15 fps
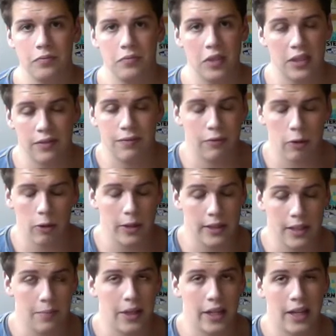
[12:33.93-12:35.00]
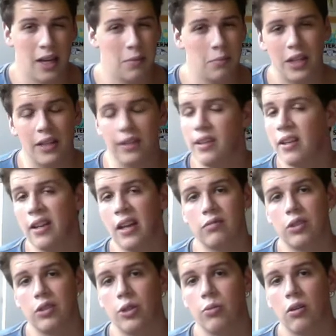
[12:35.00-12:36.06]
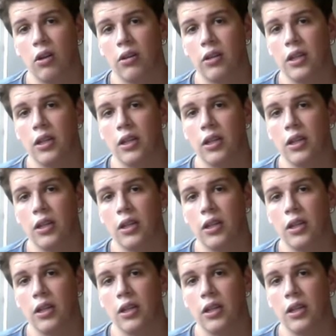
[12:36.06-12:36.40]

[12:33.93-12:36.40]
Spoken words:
except that game, but he didn't have to do a lot.